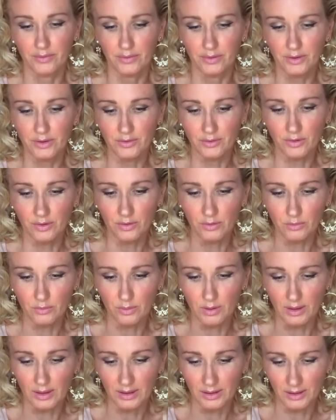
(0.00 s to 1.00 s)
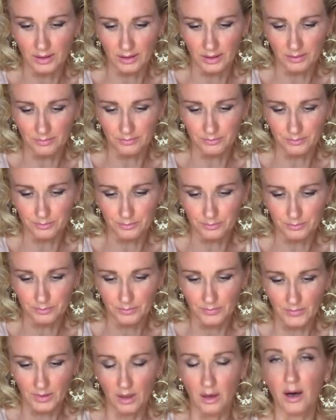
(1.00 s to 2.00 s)
you know.
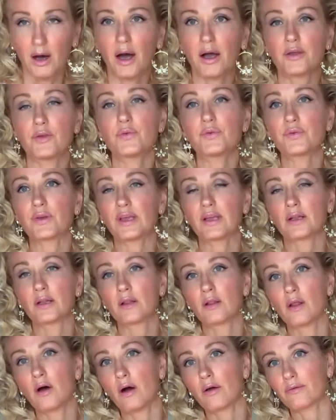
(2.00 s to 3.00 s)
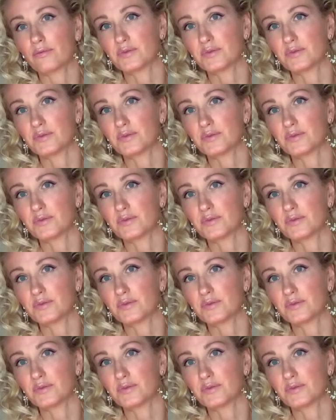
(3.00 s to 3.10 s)
I used to get a lot of